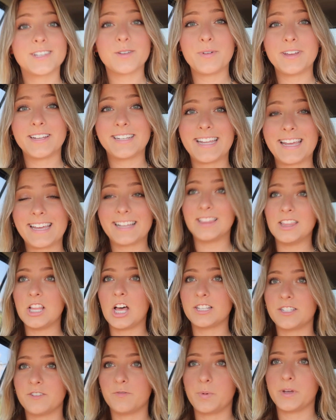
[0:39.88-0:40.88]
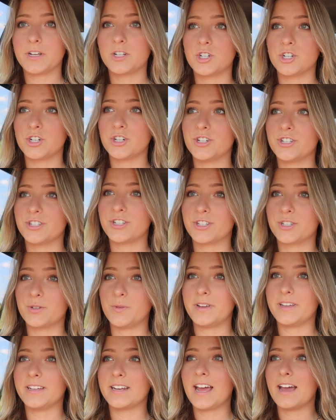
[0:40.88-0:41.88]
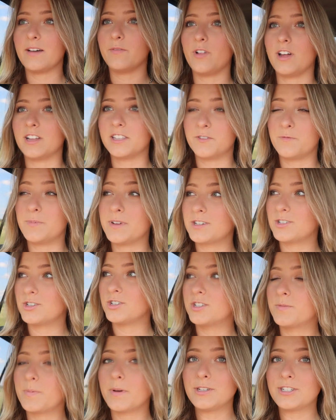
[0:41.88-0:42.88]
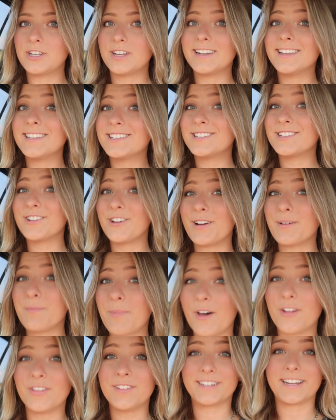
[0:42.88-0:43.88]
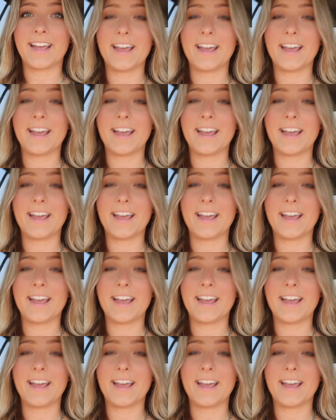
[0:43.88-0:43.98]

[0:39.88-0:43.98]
so we can take lots of pictures, so we can have lots of pictures of us on Instagram all the